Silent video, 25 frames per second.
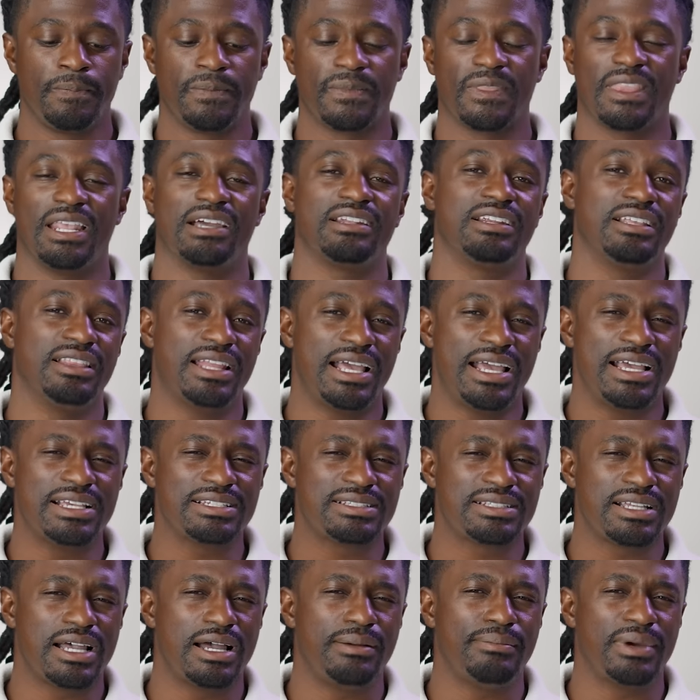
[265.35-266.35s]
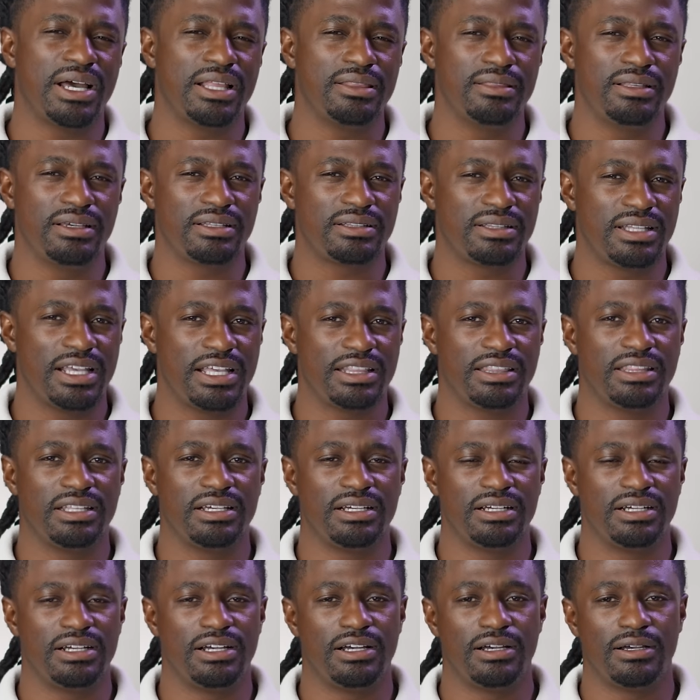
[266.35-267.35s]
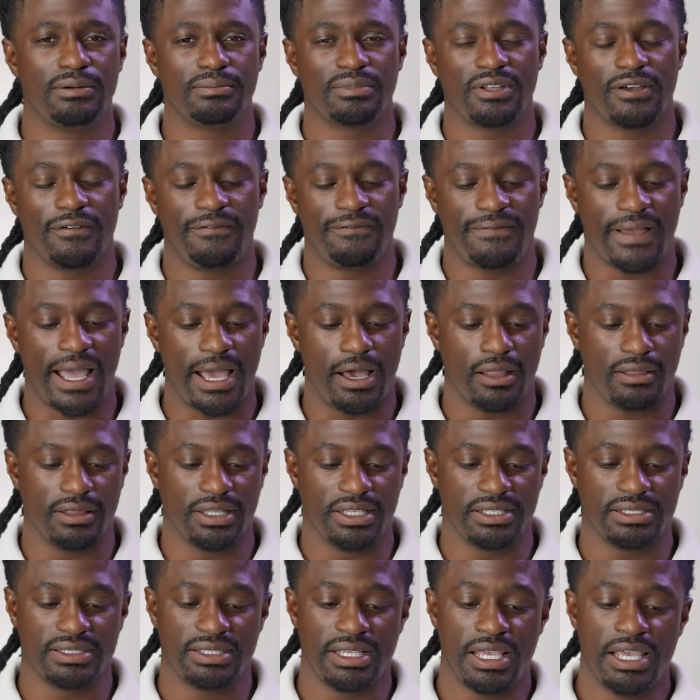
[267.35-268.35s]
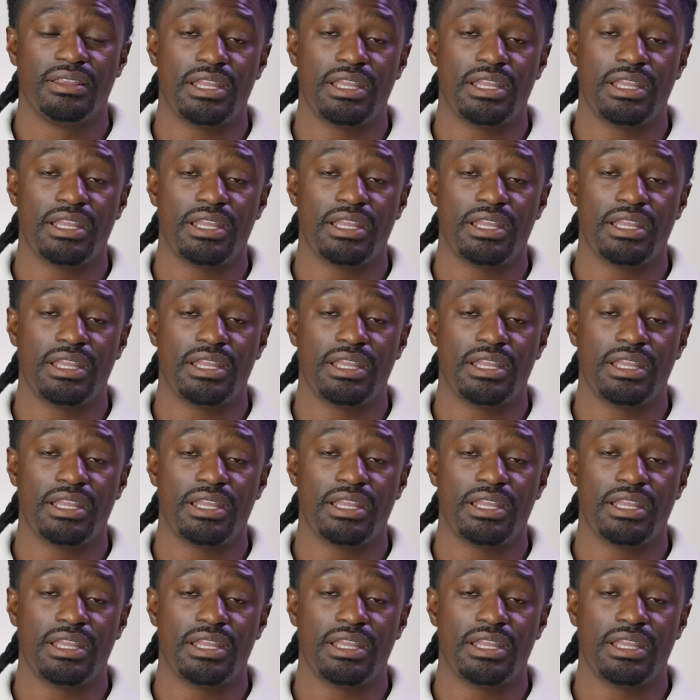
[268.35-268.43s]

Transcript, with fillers: Now, the last time I looked at the, um, the filings,